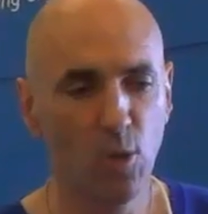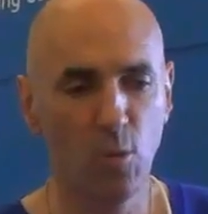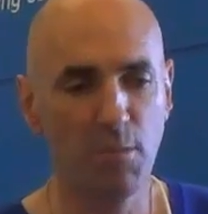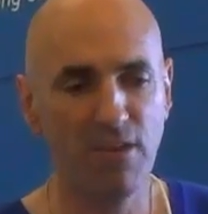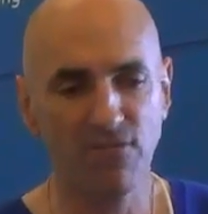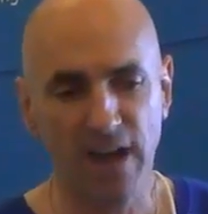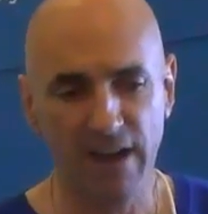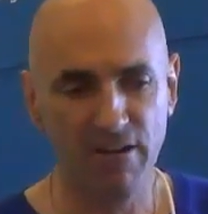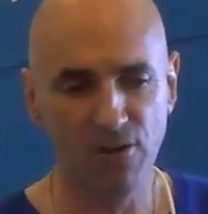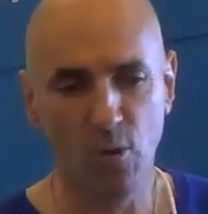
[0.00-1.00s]
We may
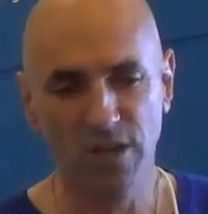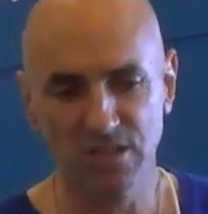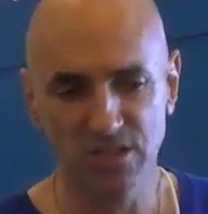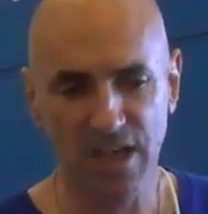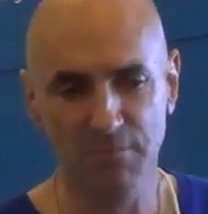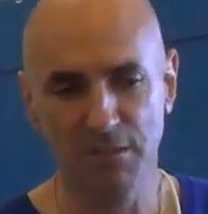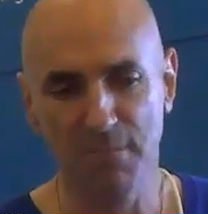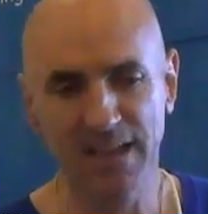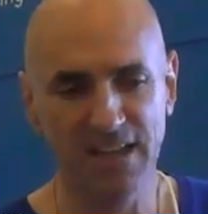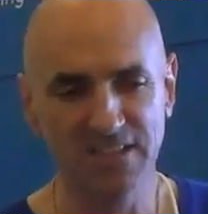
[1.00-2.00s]
fire other questions at them, and
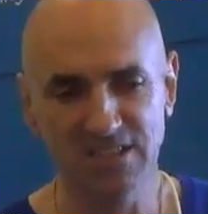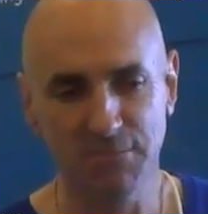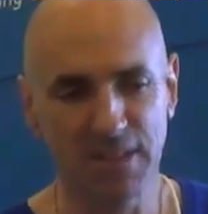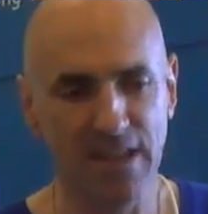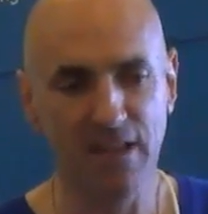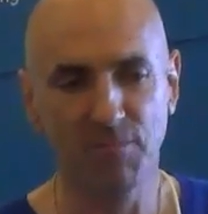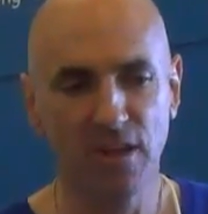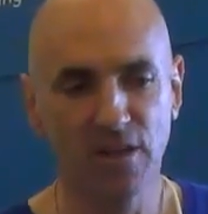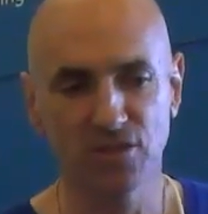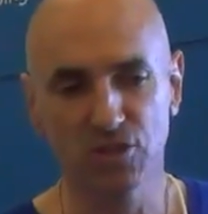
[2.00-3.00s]
mentally stimulate them,
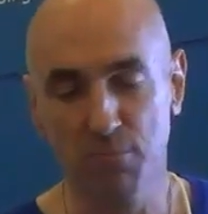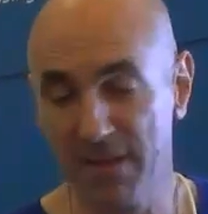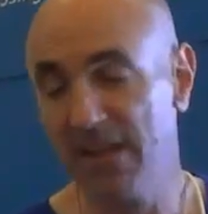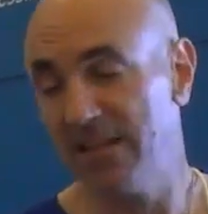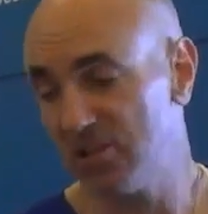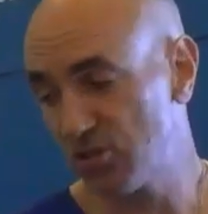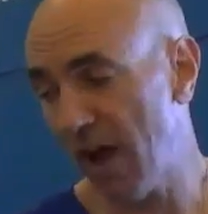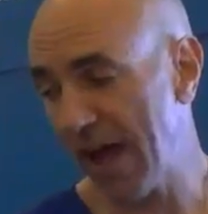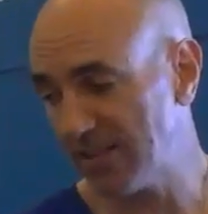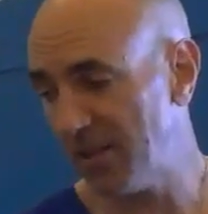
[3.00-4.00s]
just mentally
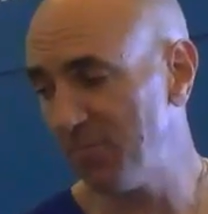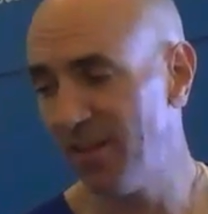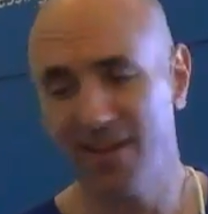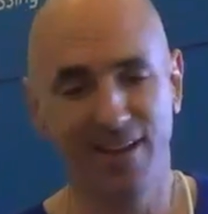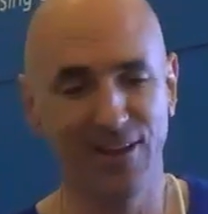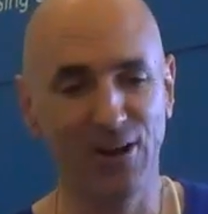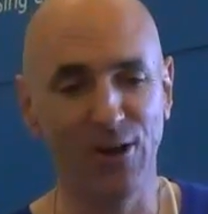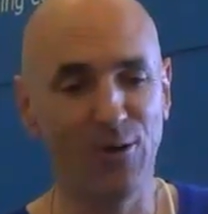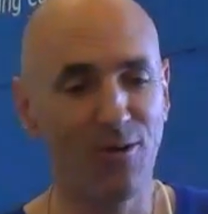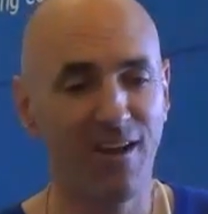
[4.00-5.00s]
distract them, you
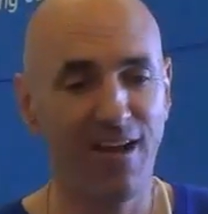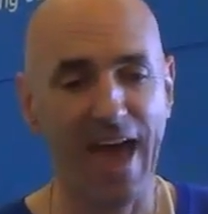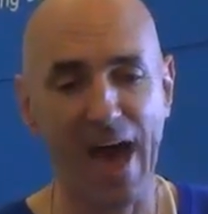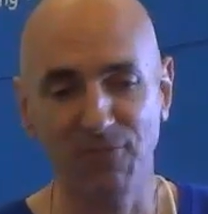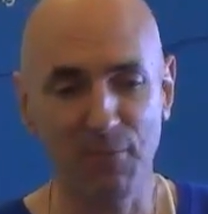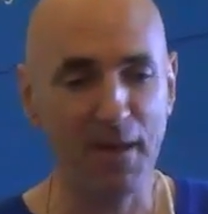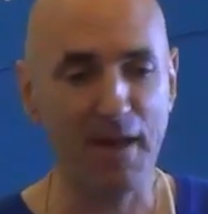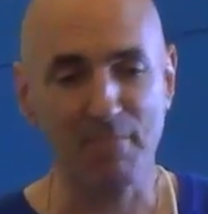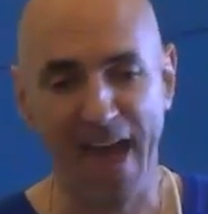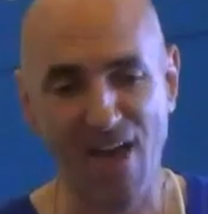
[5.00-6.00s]
know,
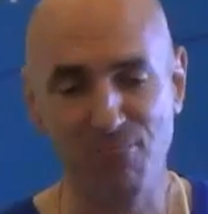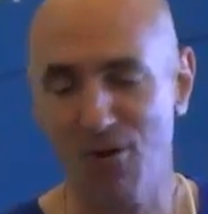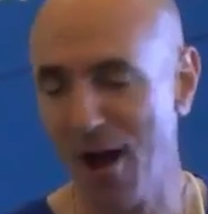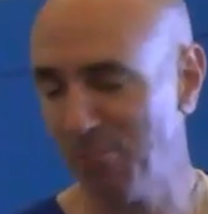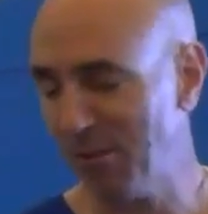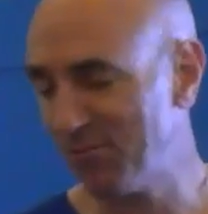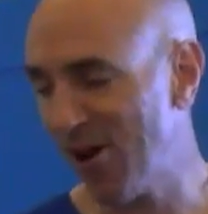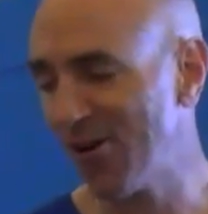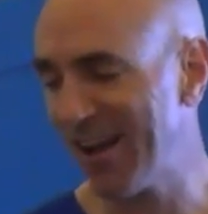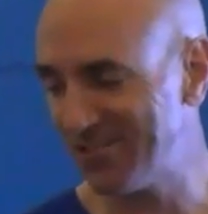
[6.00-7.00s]
alphabet, math problems,
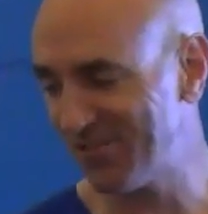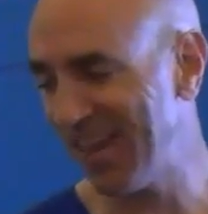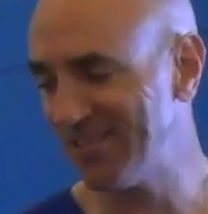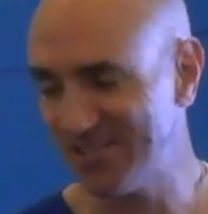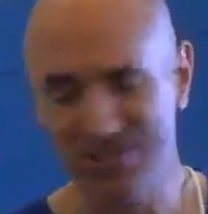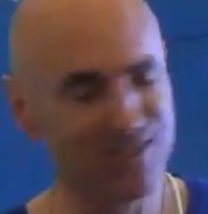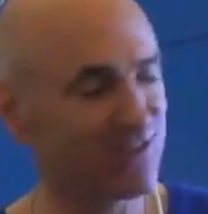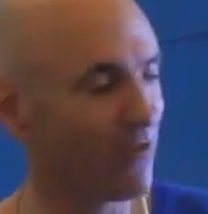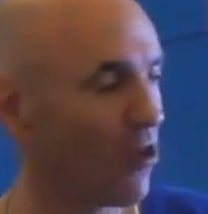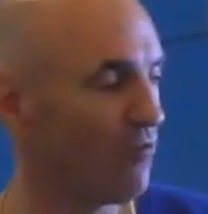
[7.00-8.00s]
all kinds of things that just
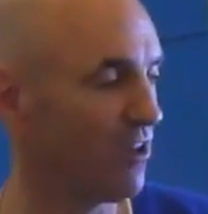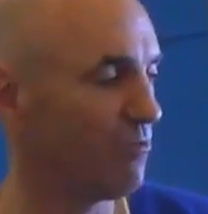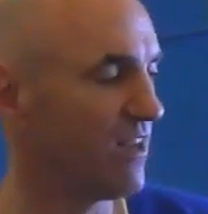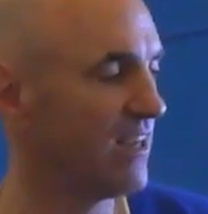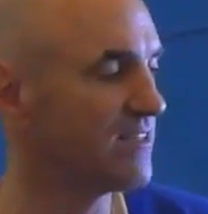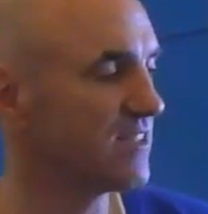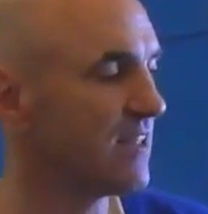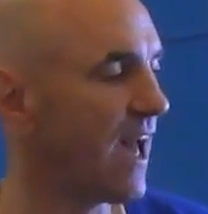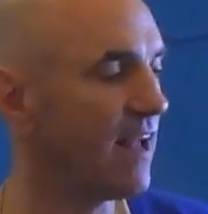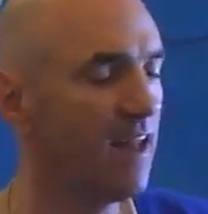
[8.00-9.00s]
hopefully will elicit
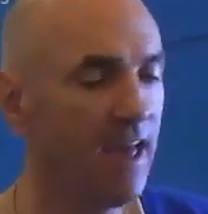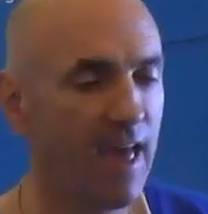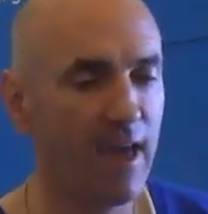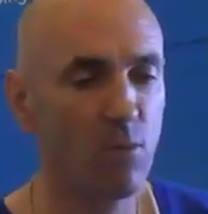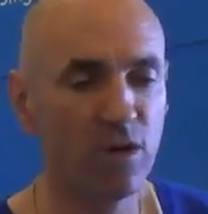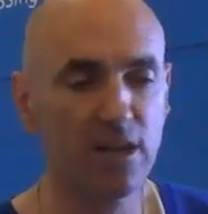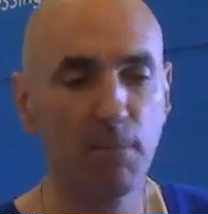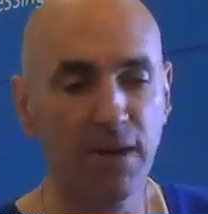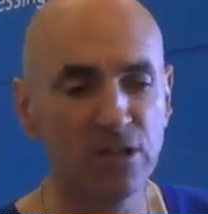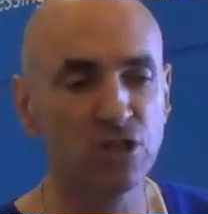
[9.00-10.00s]
that. And we'll get a
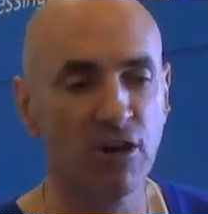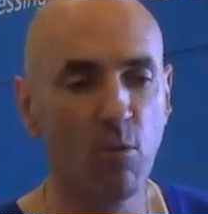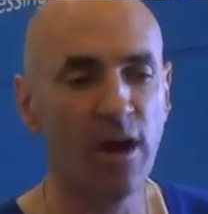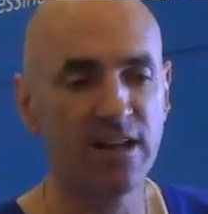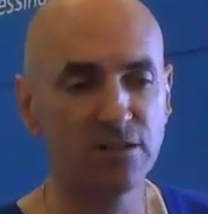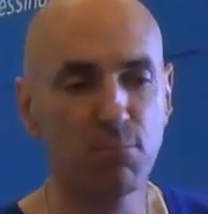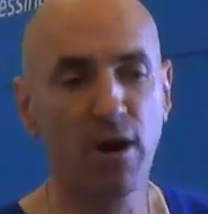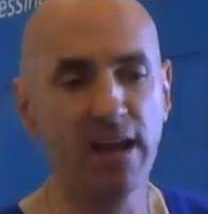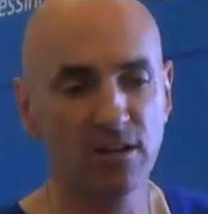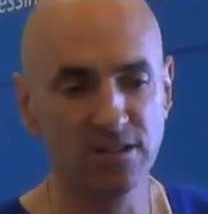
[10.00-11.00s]
picture of what his
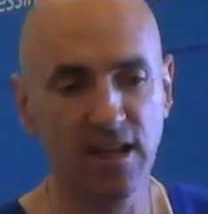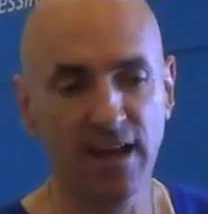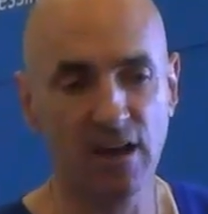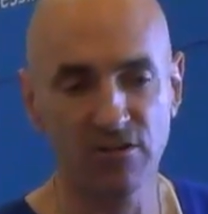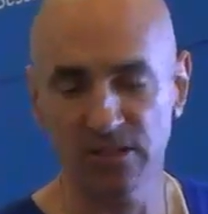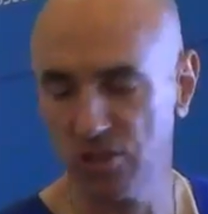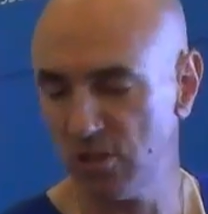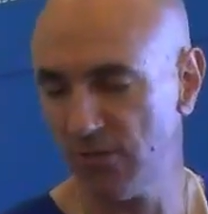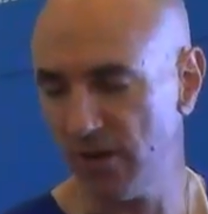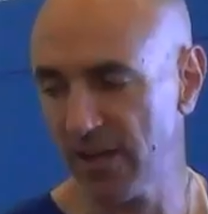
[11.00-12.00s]
brain looks like under these two different